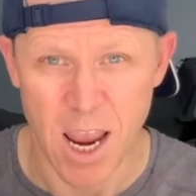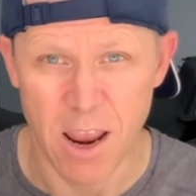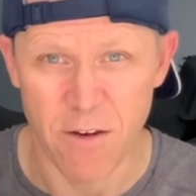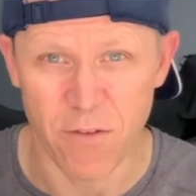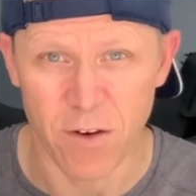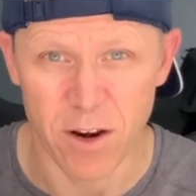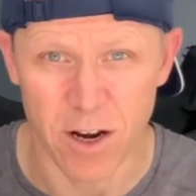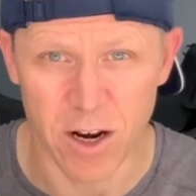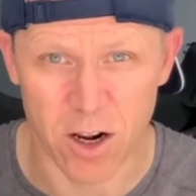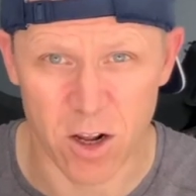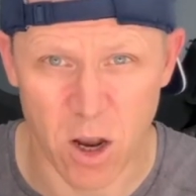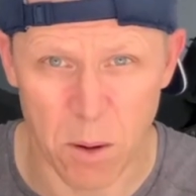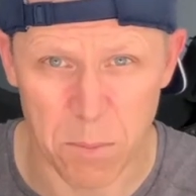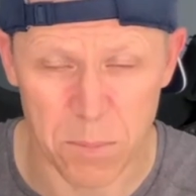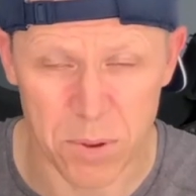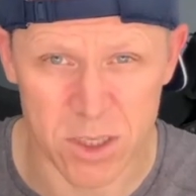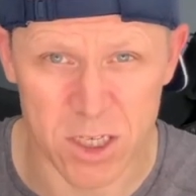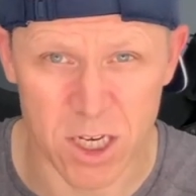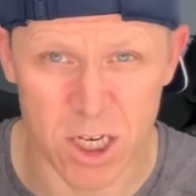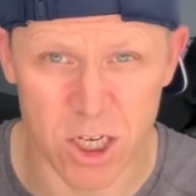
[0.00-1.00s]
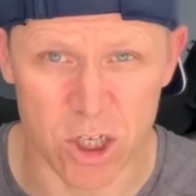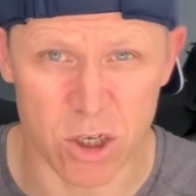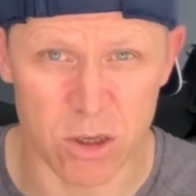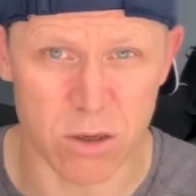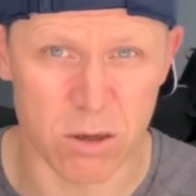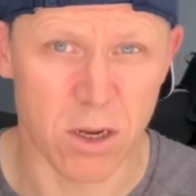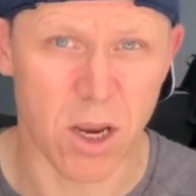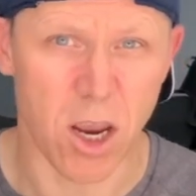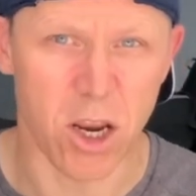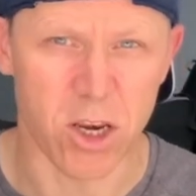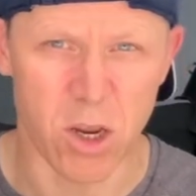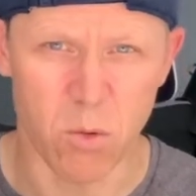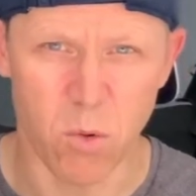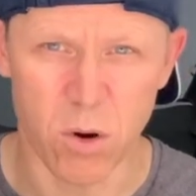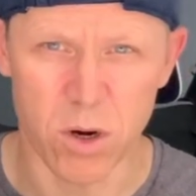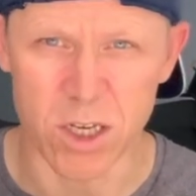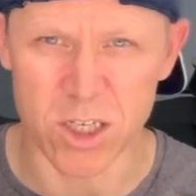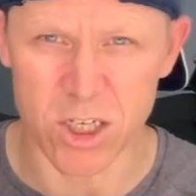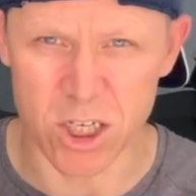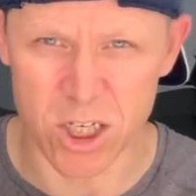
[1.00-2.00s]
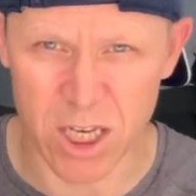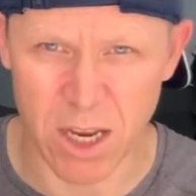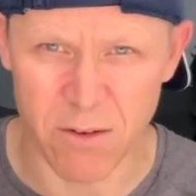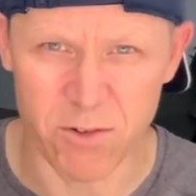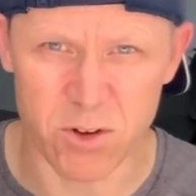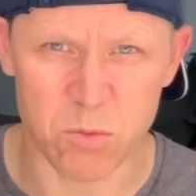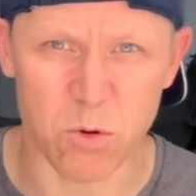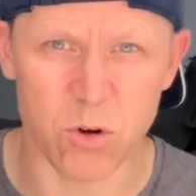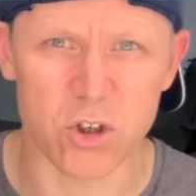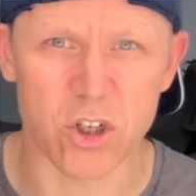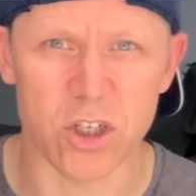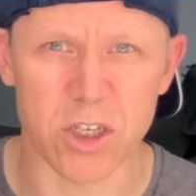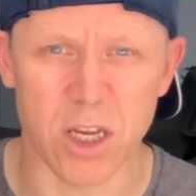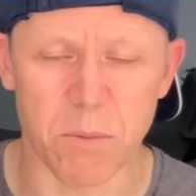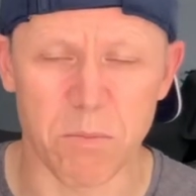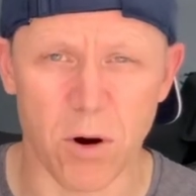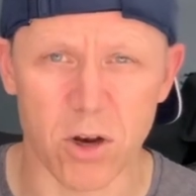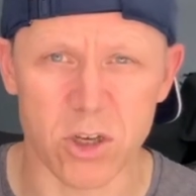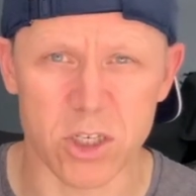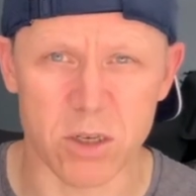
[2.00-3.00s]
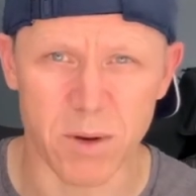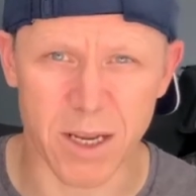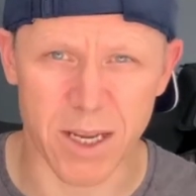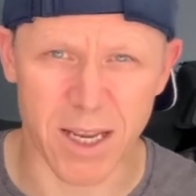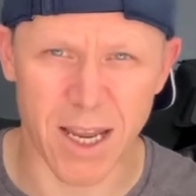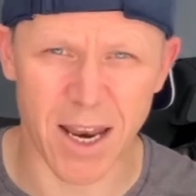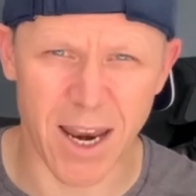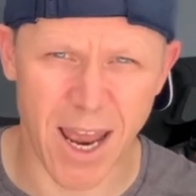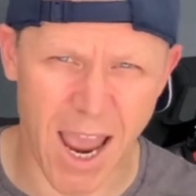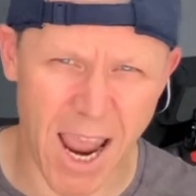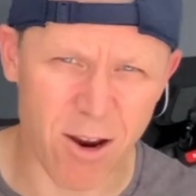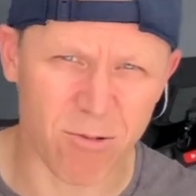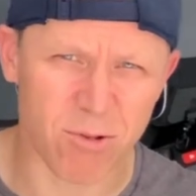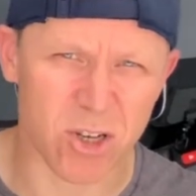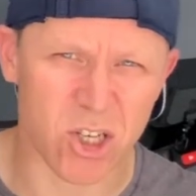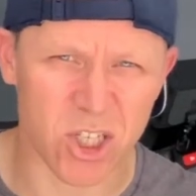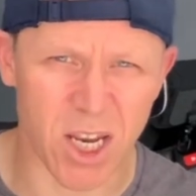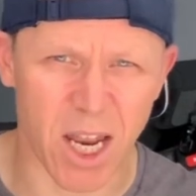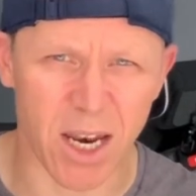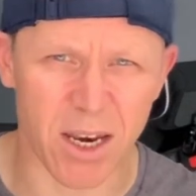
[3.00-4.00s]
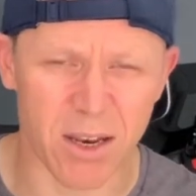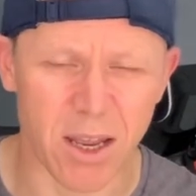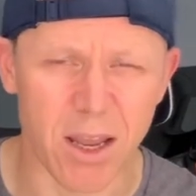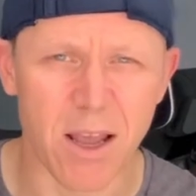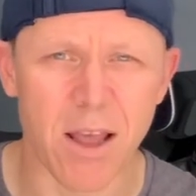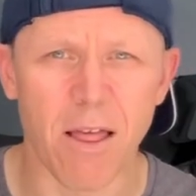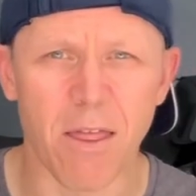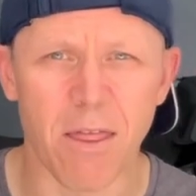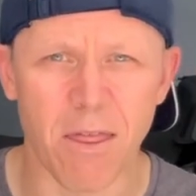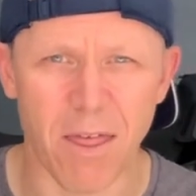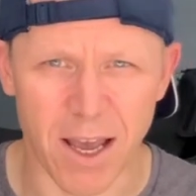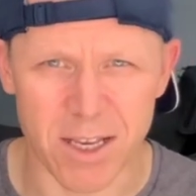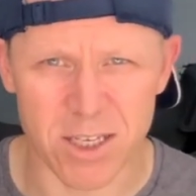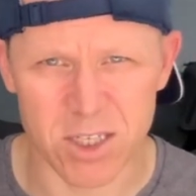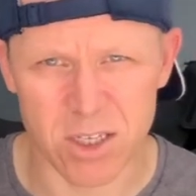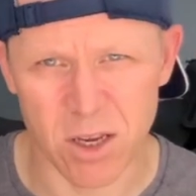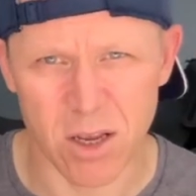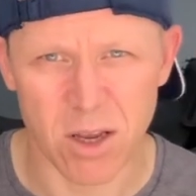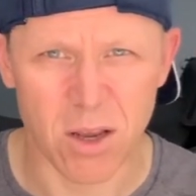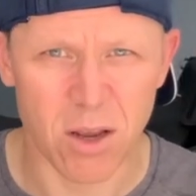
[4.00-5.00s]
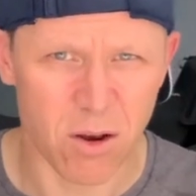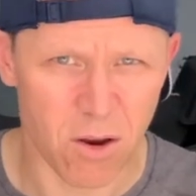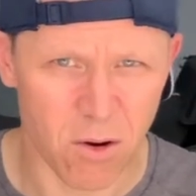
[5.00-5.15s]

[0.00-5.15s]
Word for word: if you're in a competition and you're wanting to save as much as you possibly can. I understand that's,